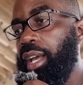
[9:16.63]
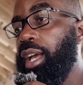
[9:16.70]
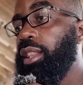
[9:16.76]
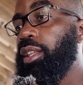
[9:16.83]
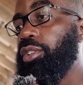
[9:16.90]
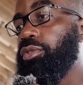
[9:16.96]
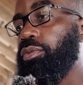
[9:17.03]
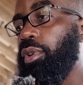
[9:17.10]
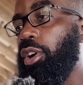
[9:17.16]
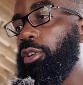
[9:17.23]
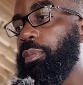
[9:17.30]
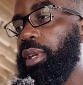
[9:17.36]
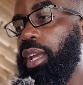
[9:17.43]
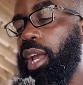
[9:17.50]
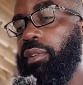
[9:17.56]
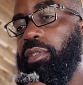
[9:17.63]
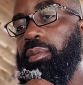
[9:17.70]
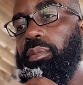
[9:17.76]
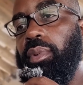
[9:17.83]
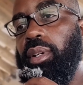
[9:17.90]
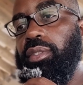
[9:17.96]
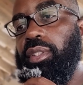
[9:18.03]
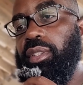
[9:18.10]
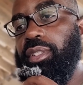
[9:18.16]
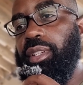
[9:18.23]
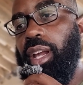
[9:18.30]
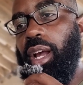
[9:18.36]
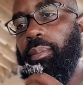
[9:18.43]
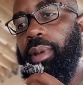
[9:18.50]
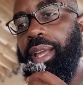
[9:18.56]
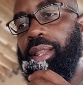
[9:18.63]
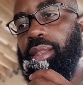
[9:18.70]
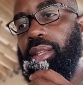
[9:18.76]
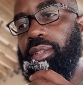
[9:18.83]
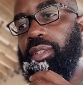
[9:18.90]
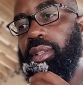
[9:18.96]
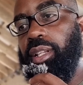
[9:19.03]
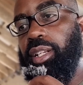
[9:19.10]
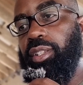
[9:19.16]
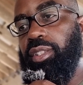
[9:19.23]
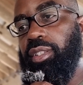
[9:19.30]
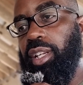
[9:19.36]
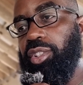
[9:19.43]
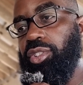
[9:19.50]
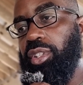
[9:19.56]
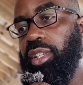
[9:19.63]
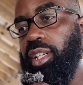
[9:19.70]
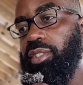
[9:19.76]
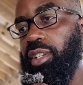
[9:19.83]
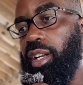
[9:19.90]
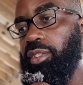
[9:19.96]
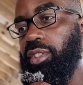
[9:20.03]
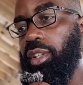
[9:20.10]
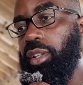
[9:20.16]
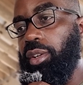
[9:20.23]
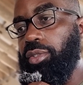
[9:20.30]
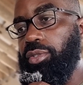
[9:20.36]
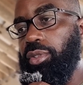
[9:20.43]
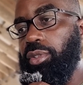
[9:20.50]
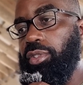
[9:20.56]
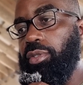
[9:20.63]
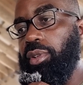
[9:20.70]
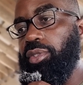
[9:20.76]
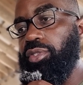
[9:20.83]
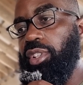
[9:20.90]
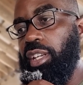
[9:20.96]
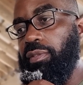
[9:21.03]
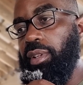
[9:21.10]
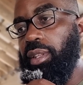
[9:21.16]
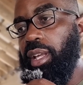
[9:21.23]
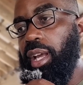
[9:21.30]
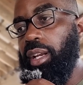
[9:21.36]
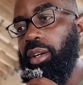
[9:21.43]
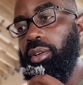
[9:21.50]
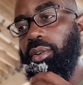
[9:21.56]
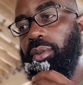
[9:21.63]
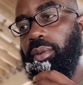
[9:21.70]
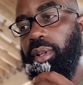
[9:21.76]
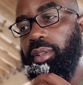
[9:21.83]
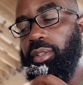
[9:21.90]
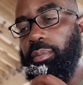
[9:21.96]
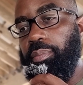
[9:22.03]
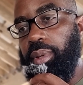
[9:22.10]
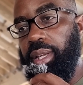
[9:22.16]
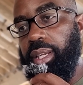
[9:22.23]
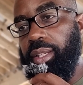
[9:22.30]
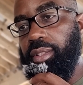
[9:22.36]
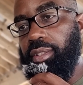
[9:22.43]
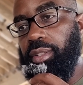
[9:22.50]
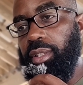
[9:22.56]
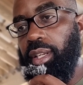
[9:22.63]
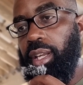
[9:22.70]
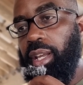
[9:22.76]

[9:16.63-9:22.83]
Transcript: This rogue behavior must stop, and this legislation gets us closer to achieving that, according to Biggs.